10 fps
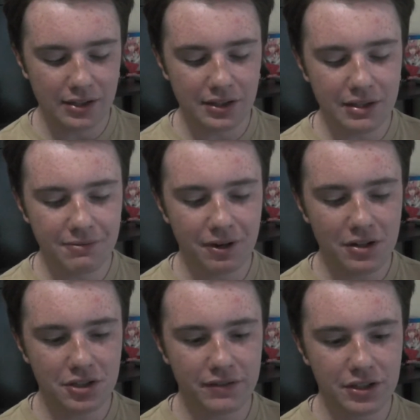the
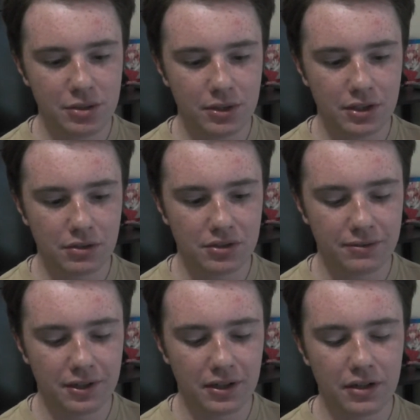first of the two exclusive
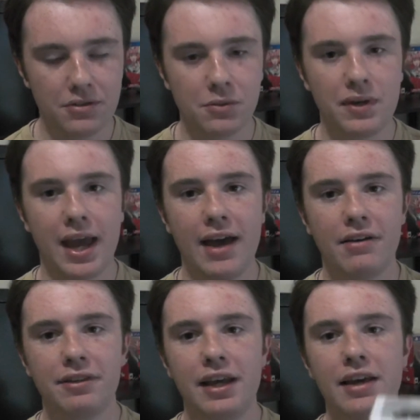Funkos. We
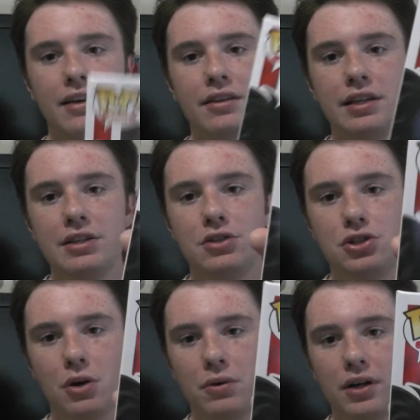have the
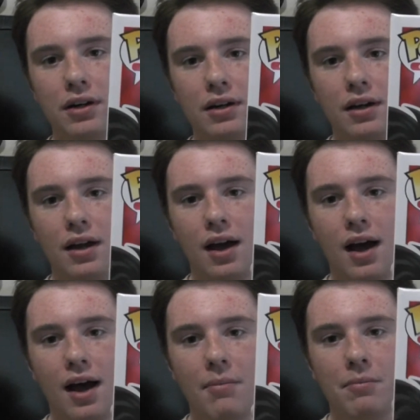Joker.
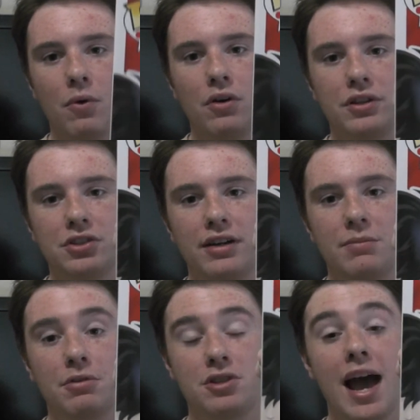The
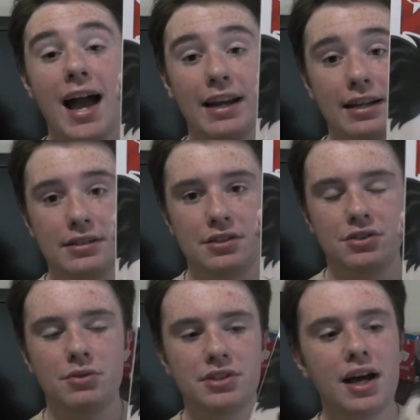protagonist.
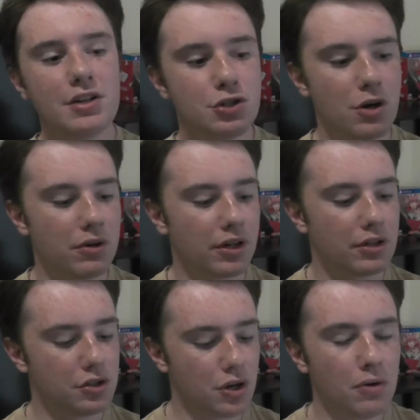So it's not
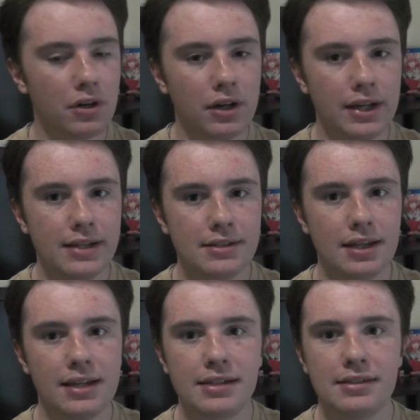Joker. Joker is
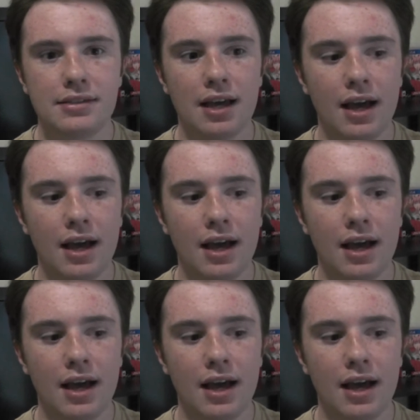his